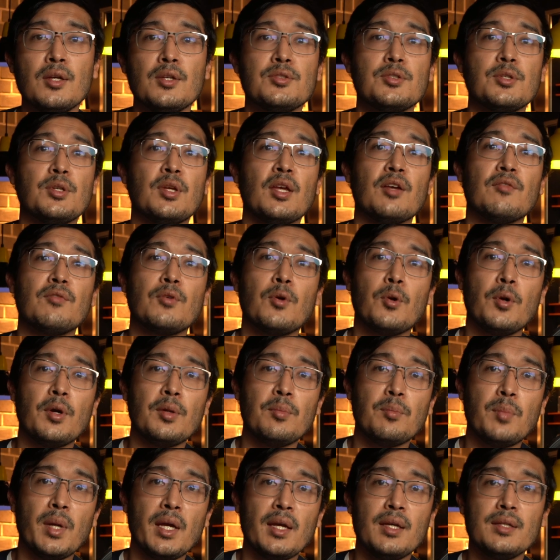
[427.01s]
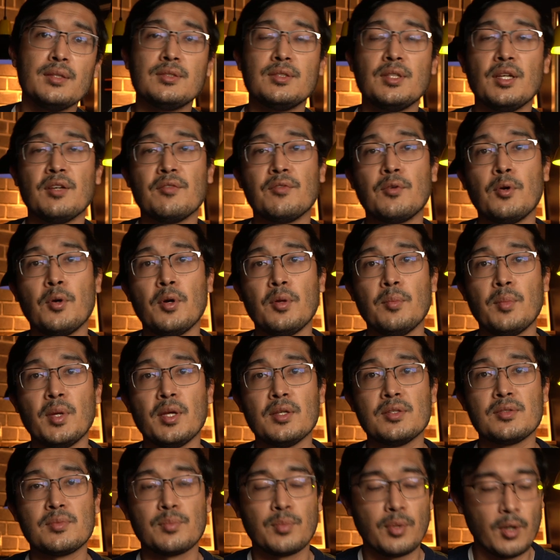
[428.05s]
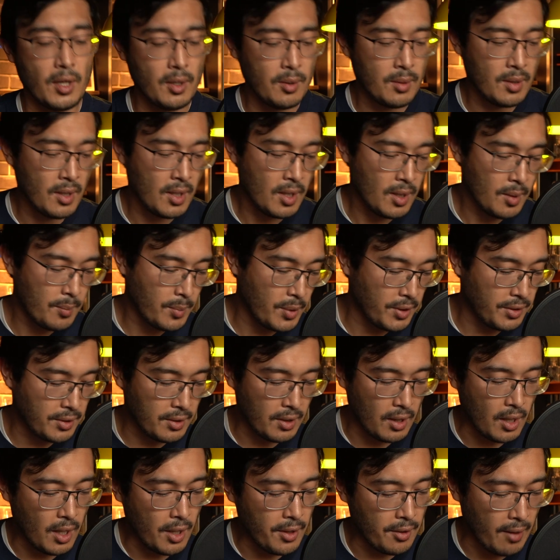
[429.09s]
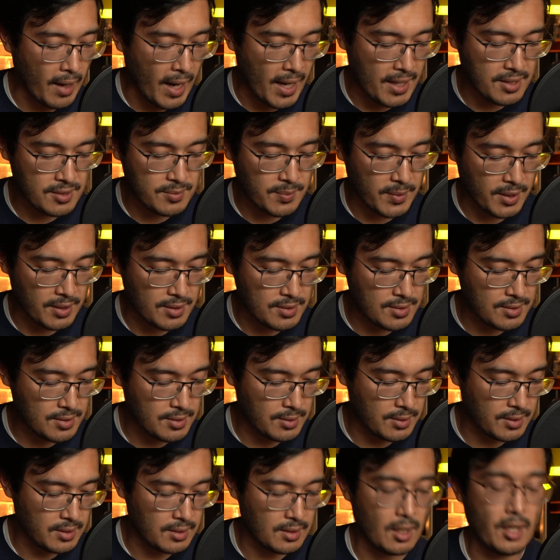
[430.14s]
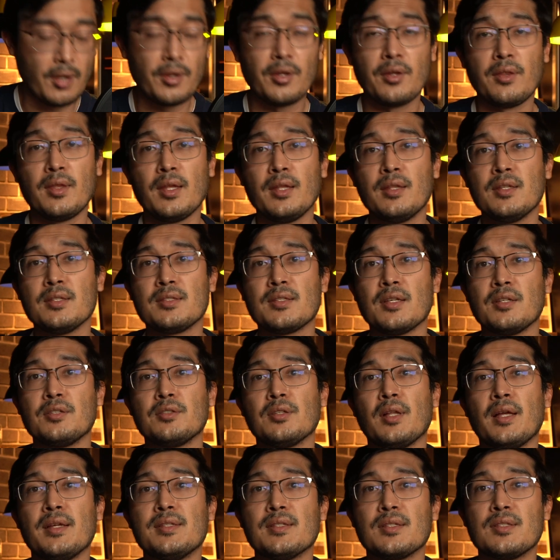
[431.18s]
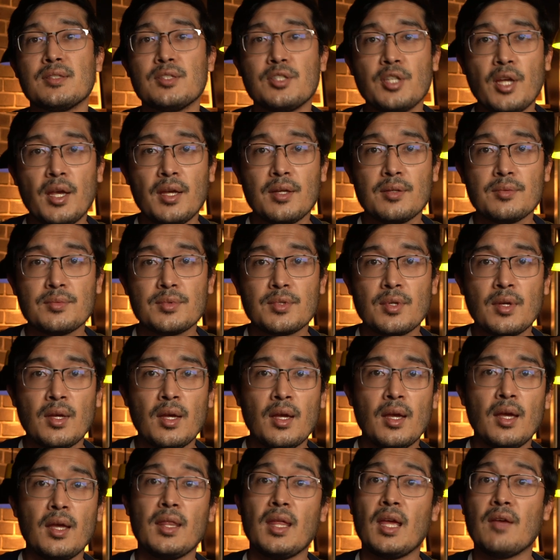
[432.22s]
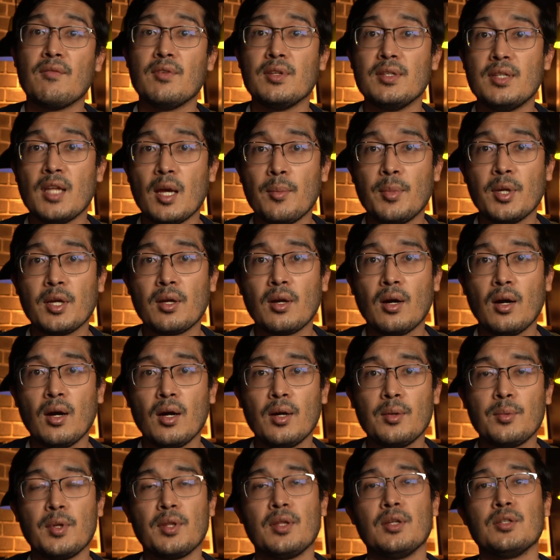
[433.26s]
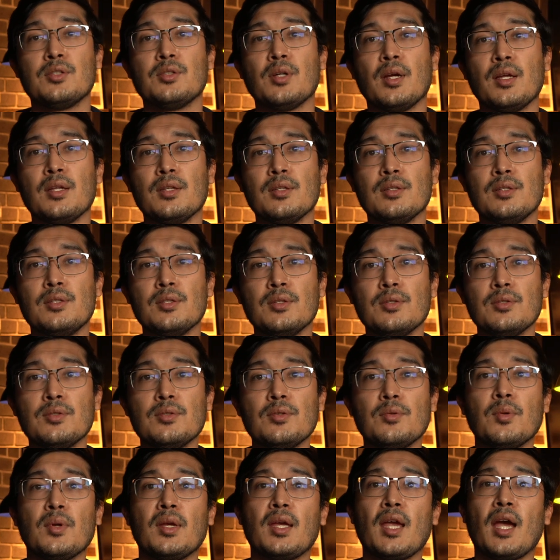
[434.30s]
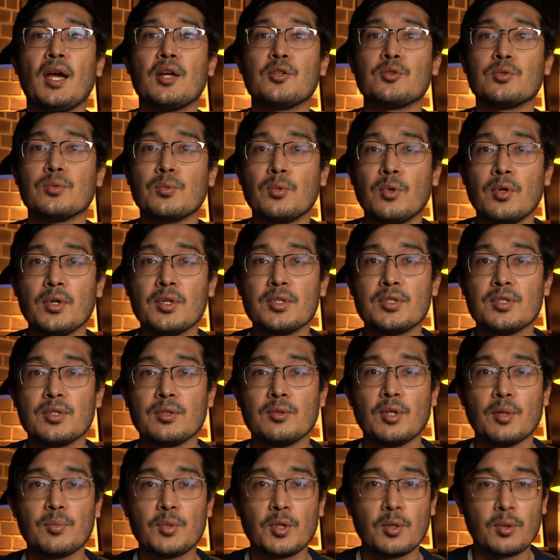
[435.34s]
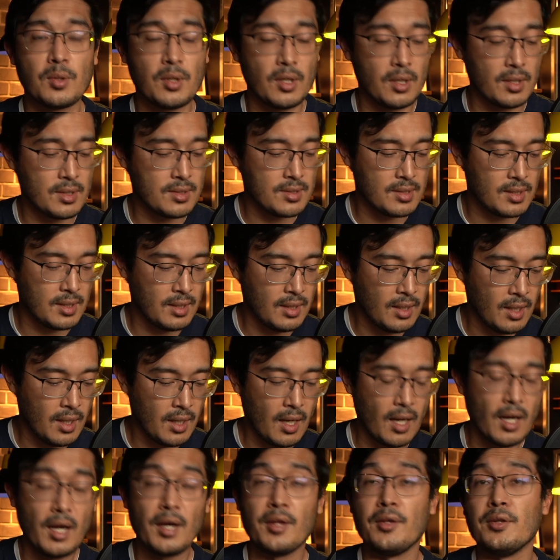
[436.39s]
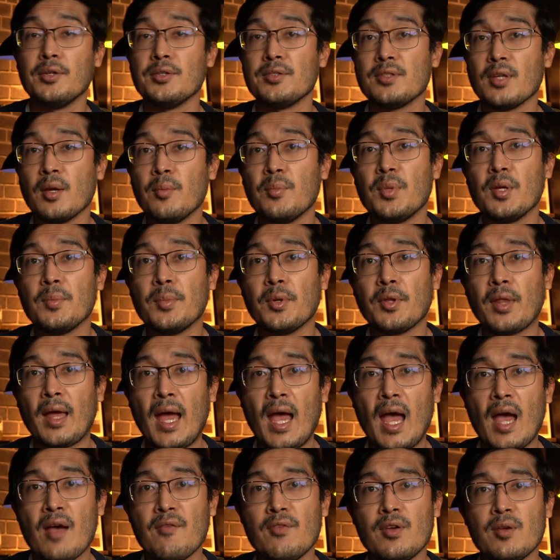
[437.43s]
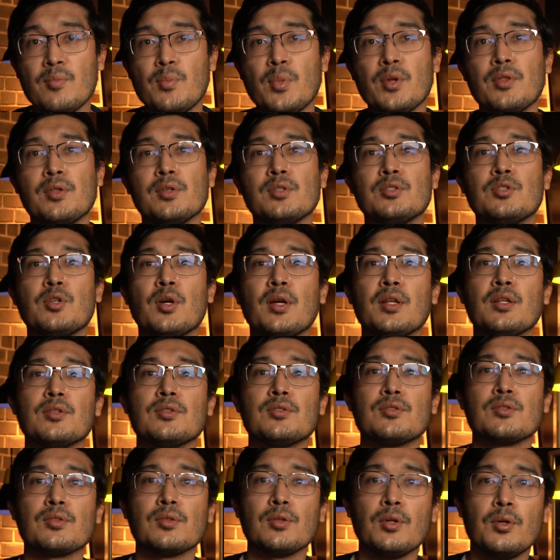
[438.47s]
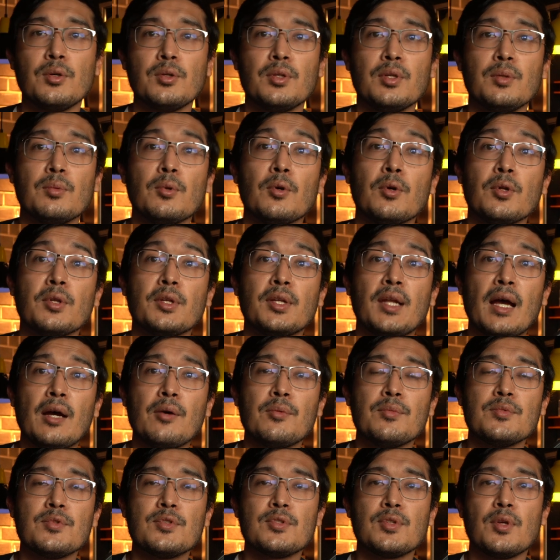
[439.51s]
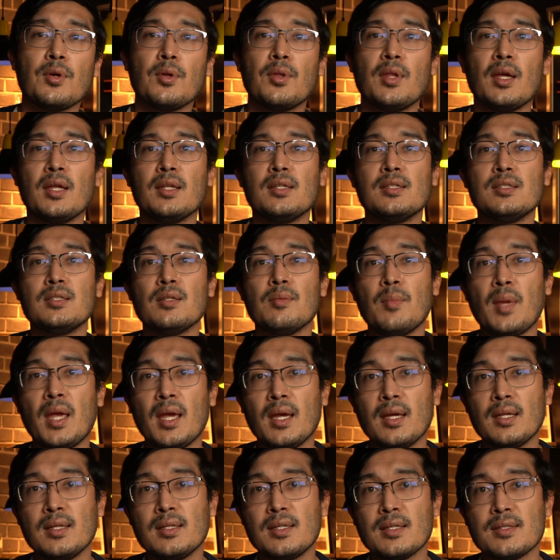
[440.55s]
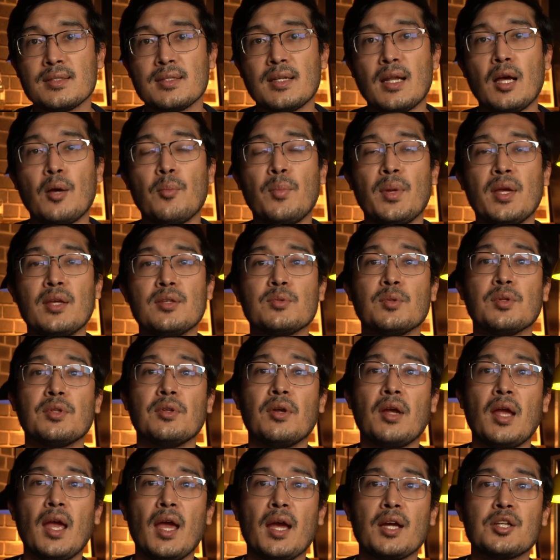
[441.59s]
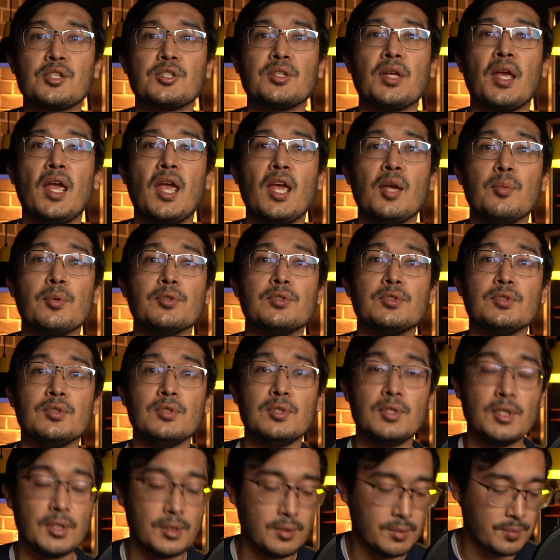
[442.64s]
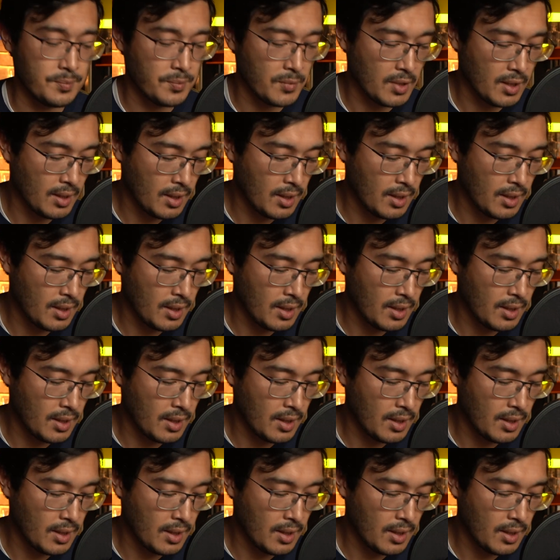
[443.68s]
So you have Coinbase, you have Coinbase Pro, but there are other aspects to it other than the centralized exchange. They have a debit card where they're trying to do cash rewards in cryptocurrency. There are some people that have it, but they're trying to slowly roll it out so that demand doesn't outpace what they're actually able to do.